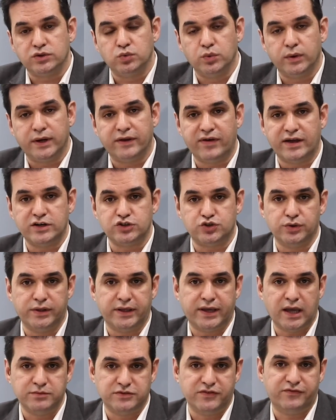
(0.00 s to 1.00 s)
who would eventually
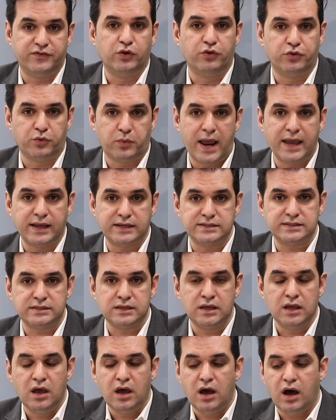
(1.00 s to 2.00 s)
come to fill the
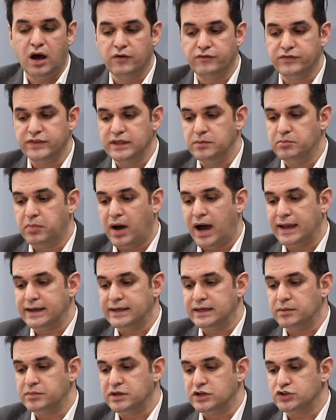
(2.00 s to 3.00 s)
ranks of the
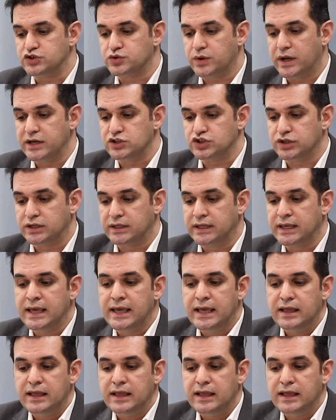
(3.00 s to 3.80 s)
Biden administration.